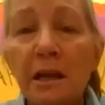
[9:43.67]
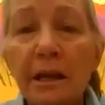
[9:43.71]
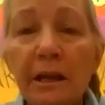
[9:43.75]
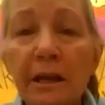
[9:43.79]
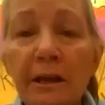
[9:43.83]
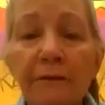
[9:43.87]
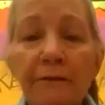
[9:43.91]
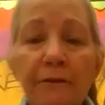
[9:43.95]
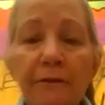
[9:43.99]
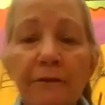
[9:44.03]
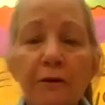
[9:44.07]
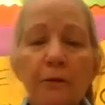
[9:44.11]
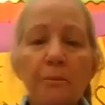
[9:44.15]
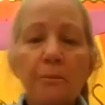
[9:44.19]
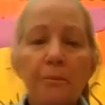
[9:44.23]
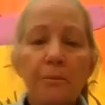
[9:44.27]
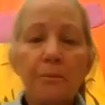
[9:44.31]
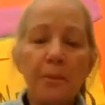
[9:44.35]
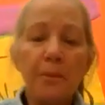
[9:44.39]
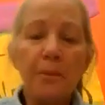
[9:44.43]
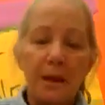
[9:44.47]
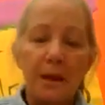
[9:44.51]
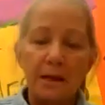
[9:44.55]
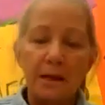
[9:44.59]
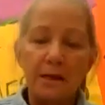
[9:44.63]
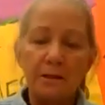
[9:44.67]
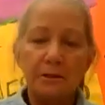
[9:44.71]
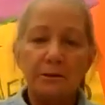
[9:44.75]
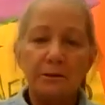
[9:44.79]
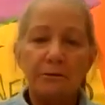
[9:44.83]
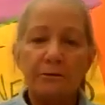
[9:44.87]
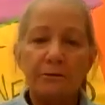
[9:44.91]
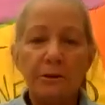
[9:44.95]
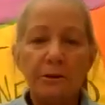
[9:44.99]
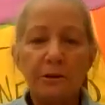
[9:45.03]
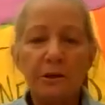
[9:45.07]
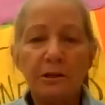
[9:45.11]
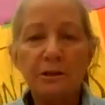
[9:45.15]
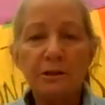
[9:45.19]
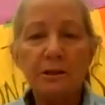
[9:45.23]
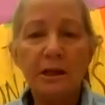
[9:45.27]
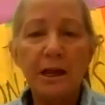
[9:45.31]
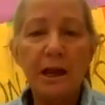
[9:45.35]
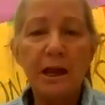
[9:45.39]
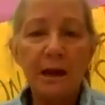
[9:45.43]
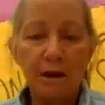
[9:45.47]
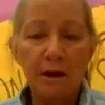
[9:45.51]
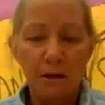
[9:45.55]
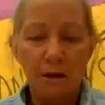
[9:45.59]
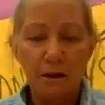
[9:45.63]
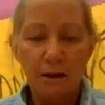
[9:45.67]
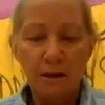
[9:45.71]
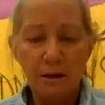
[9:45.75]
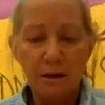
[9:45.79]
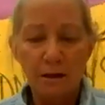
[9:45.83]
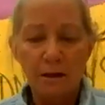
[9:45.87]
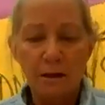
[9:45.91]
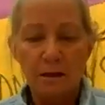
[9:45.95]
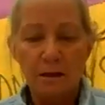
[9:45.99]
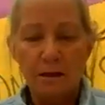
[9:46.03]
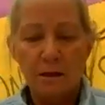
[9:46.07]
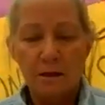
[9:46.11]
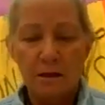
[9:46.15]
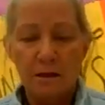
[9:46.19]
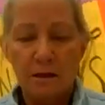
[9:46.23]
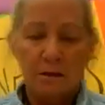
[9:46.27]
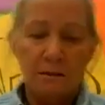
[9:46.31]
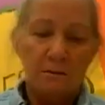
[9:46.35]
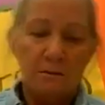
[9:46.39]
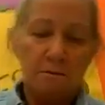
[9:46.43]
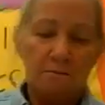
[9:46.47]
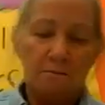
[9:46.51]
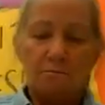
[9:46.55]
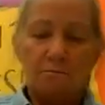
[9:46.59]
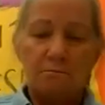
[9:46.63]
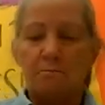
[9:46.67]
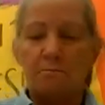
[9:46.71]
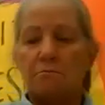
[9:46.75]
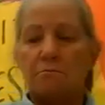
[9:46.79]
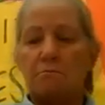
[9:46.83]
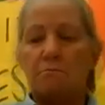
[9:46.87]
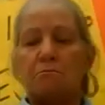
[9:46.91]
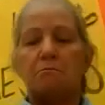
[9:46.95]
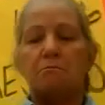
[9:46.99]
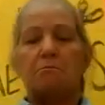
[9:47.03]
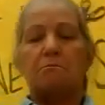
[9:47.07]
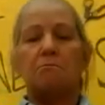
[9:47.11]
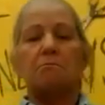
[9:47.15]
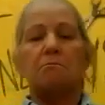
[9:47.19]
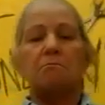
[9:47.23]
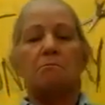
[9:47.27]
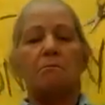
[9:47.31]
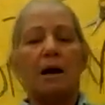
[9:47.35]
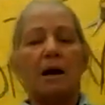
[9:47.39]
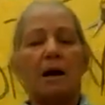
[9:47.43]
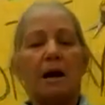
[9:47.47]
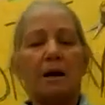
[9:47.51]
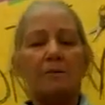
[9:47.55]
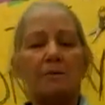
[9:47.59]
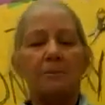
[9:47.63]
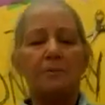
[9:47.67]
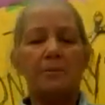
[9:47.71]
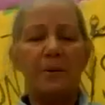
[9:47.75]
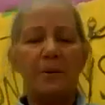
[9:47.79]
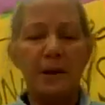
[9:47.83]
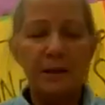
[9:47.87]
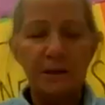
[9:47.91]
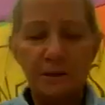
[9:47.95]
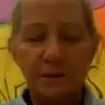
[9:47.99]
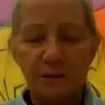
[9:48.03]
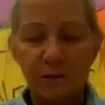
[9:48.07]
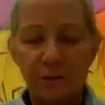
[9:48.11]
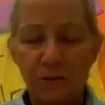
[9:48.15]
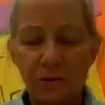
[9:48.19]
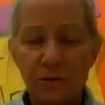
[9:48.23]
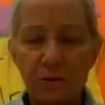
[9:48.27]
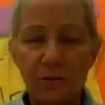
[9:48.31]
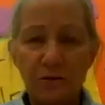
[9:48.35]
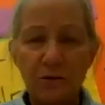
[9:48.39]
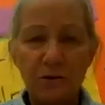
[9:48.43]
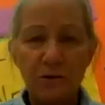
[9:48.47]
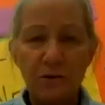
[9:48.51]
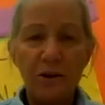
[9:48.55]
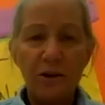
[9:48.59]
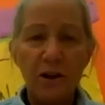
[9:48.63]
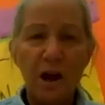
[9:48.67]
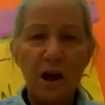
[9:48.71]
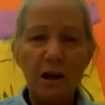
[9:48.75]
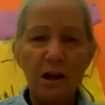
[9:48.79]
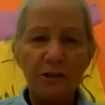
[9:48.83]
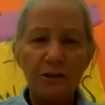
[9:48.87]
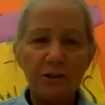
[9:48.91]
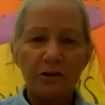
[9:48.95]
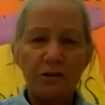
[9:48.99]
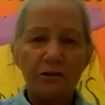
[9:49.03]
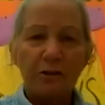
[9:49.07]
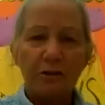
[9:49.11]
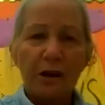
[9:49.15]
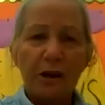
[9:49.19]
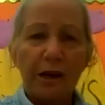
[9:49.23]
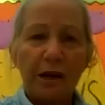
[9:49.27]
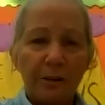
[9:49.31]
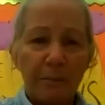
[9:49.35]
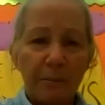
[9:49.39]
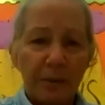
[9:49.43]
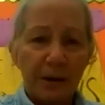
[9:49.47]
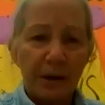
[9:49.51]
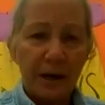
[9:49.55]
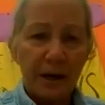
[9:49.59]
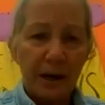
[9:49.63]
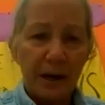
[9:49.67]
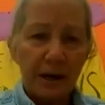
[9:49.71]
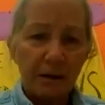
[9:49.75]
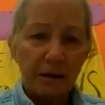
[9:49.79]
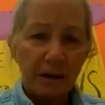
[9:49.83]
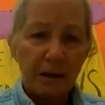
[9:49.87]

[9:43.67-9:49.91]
If your base, if you can tell, my base is not straight up and down.